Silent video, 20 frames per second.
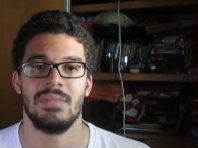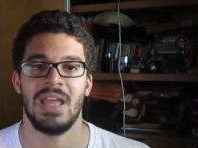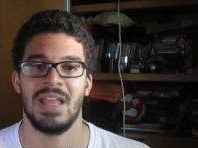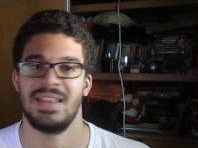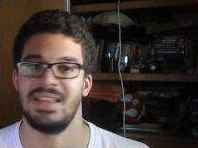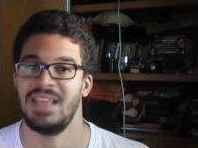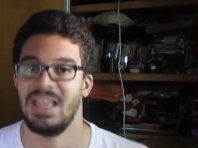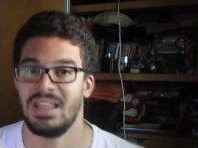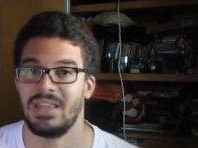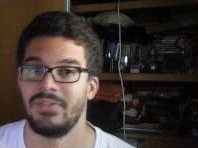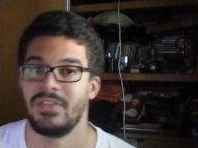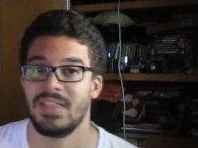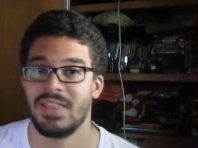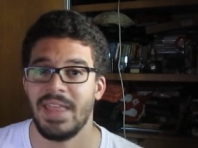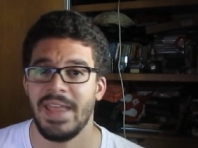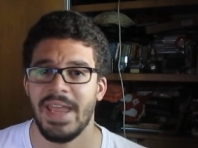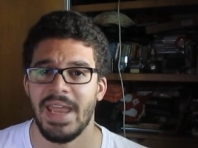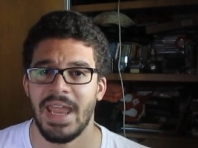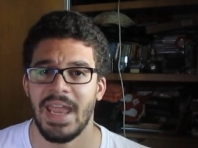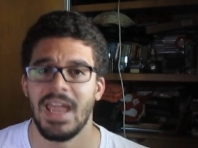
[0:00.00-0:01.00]
at the end of the
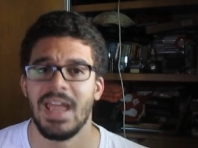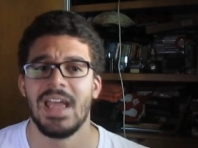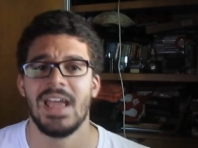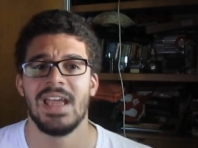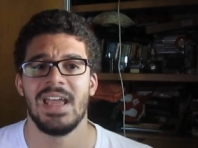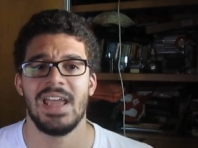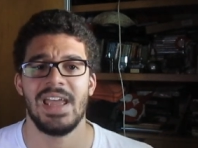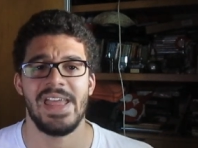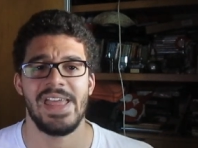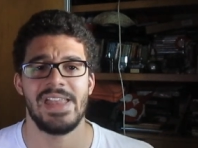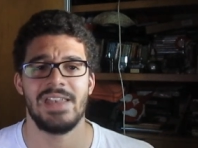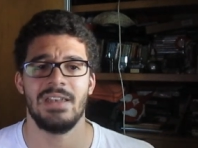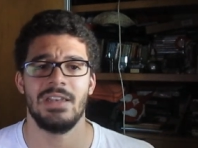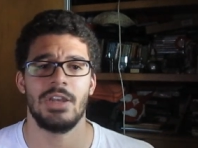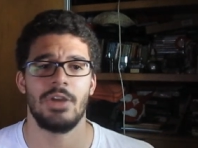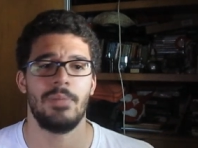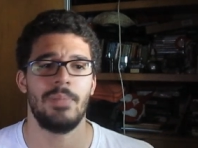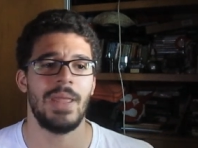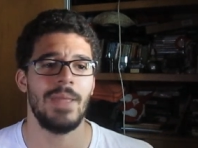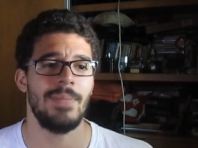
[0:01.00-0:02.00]
day.
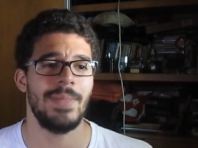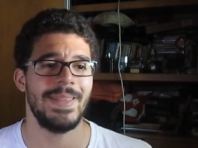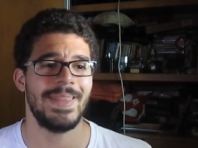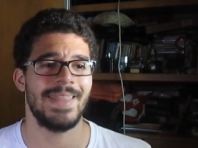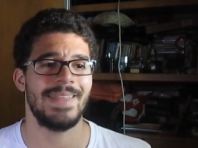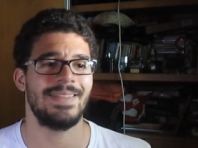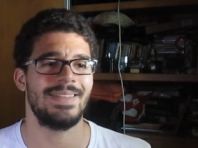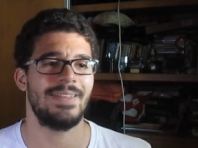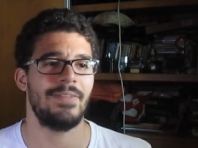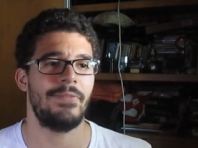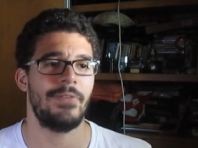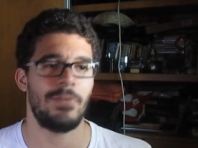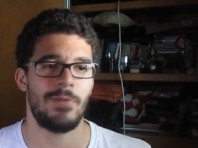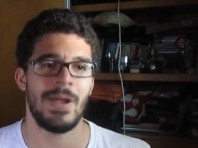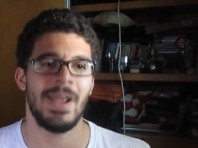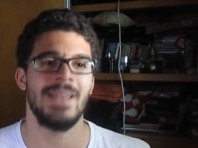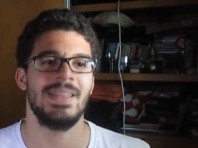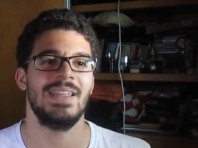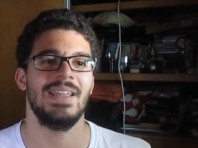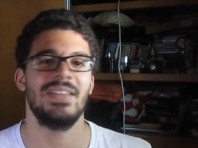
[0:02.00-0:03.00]
And, maybe the
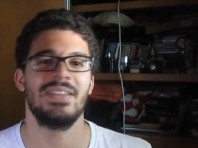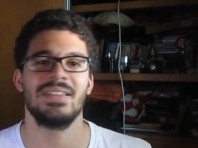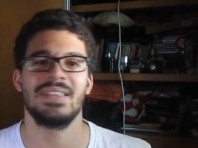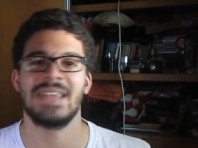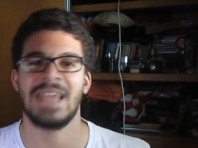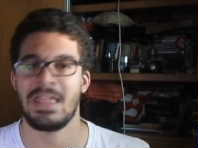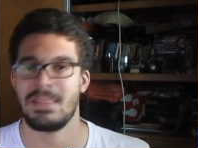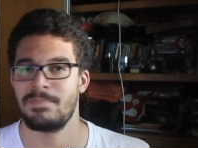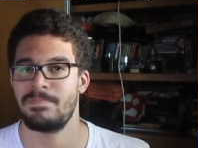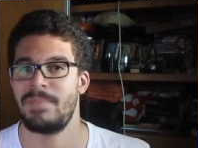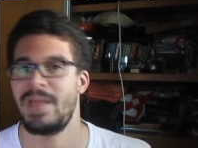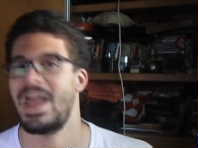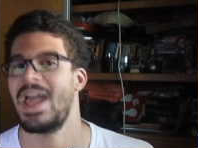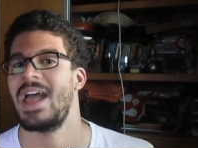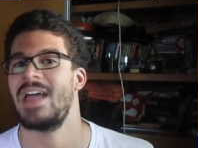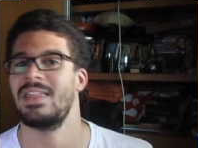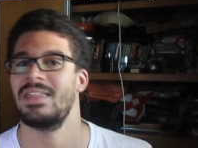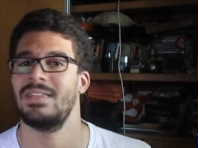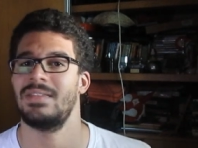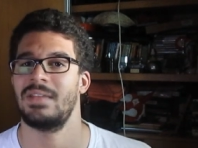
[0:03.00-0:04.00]
variety isn't that
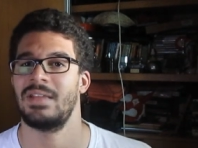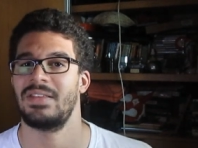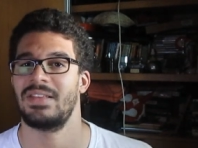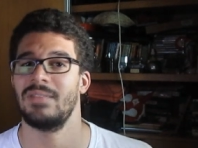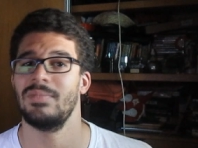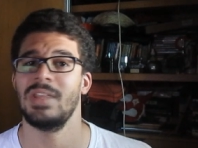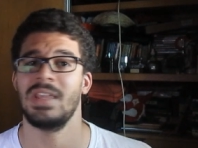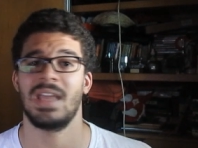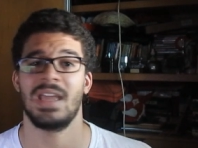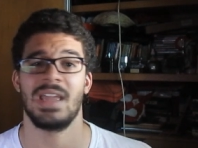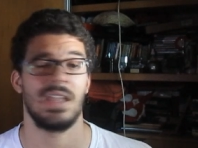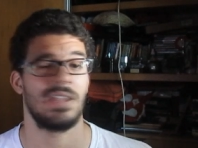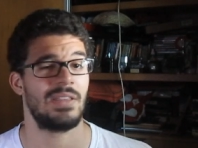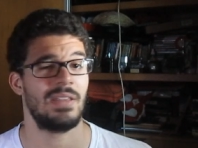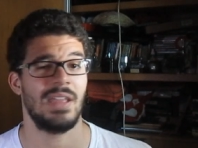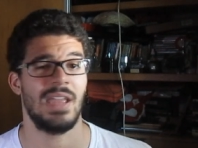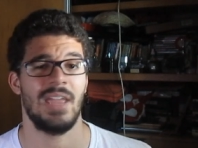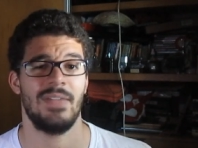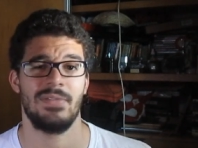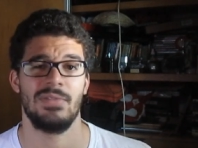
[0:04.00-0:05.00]
bad. It's something I
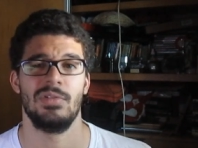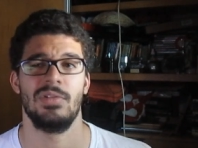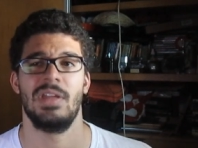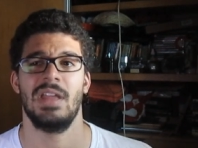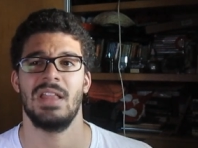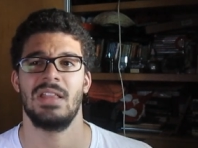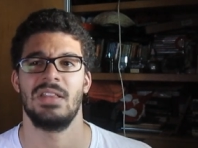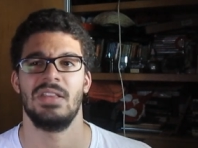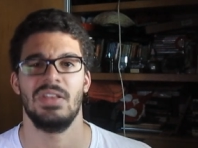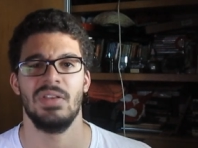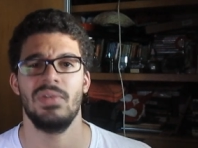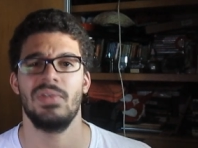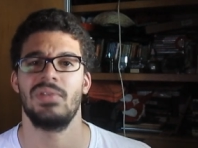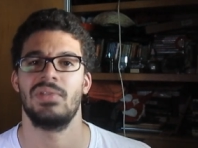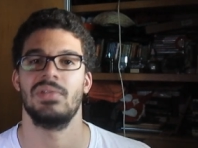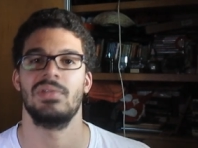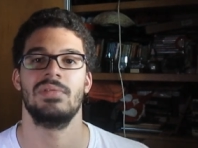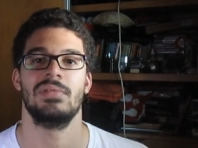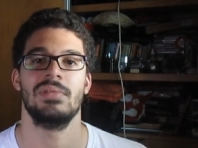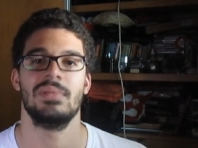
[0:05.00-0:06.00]
have to get
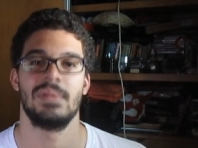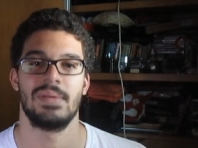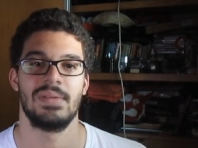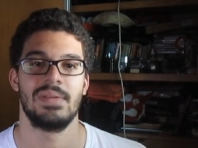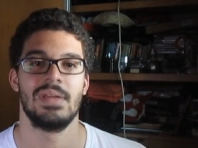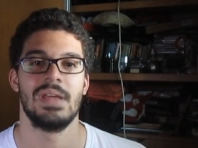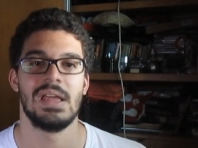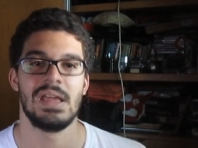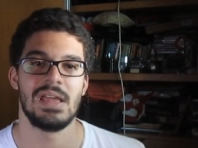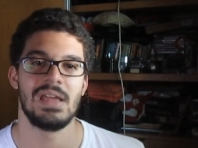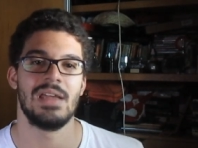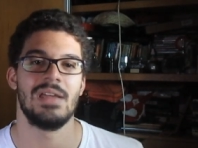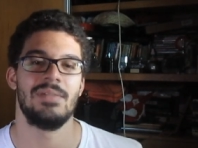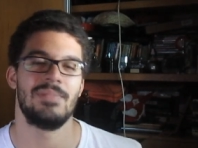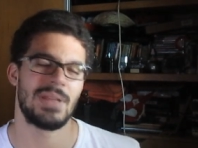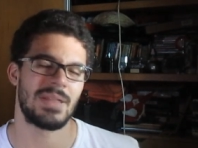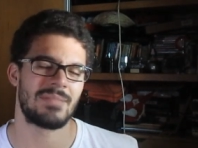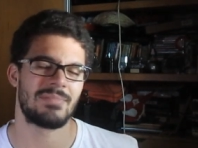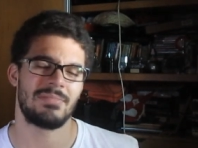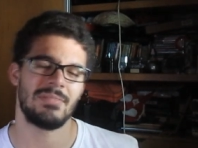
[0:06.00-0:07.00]
used to.
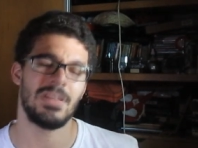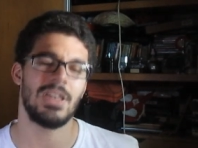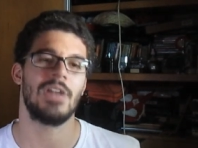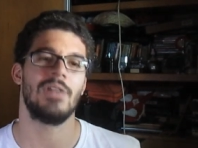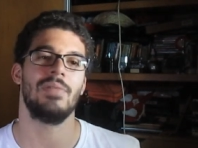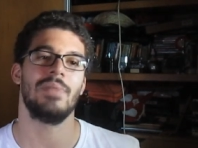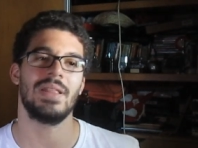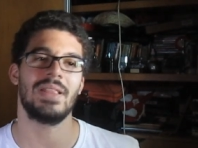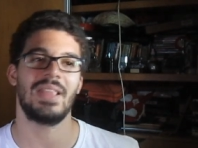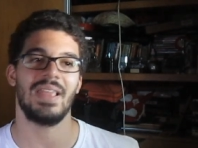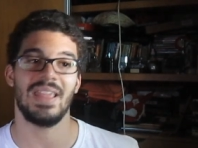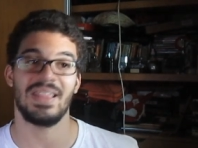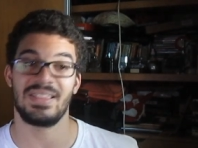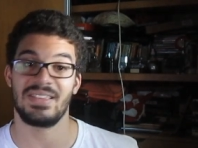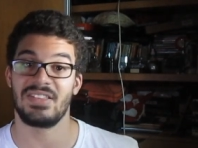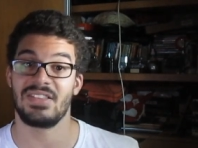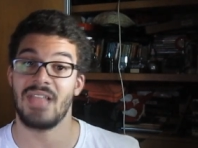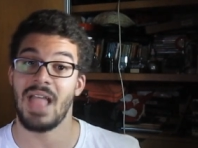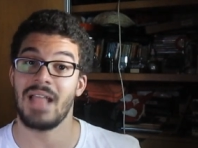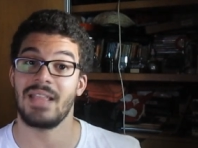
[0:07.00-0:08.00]
But,
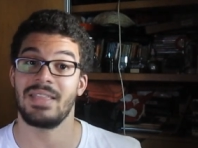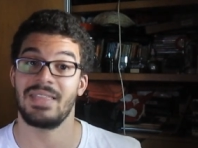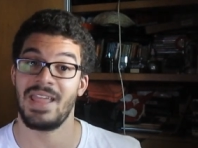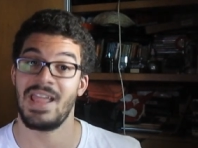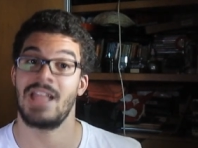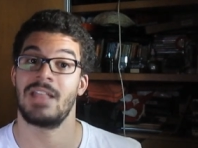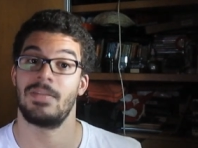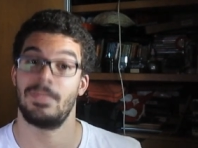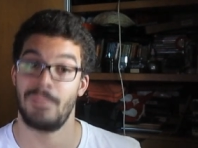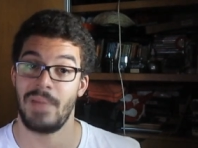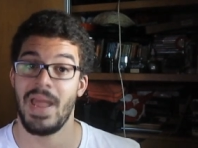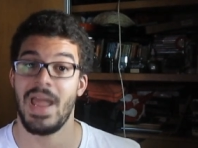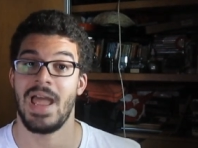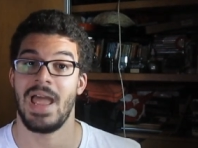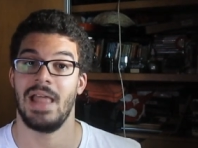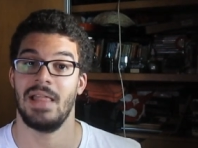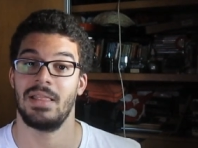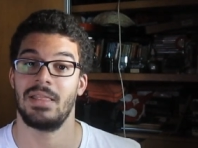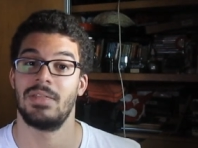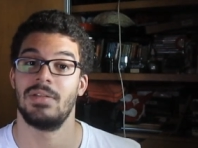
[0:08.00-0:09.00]
it's not that
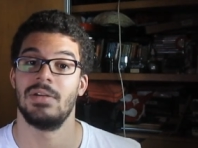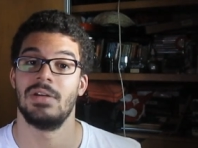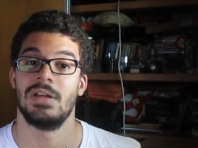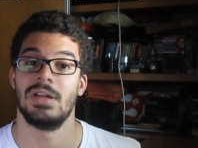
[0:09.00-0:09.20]
bad.